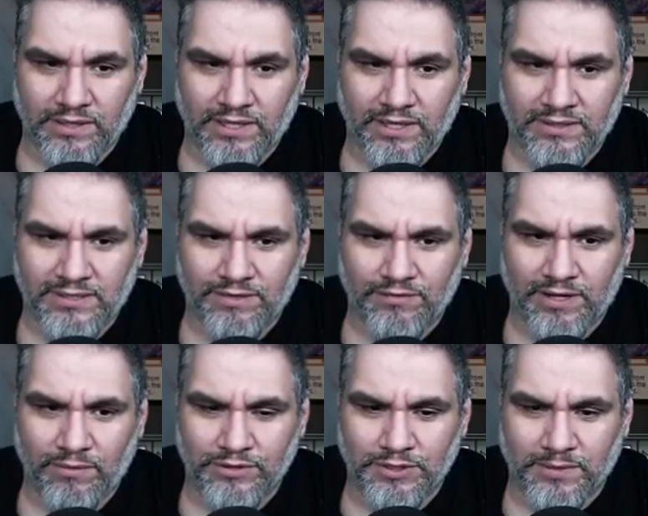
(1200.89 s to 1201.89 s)
Eh, let's say red,
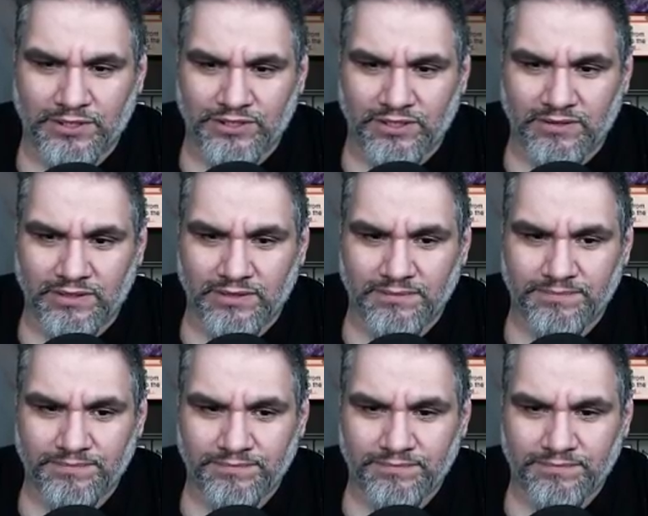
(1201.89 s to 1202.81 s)
and we'll just play Chandra here.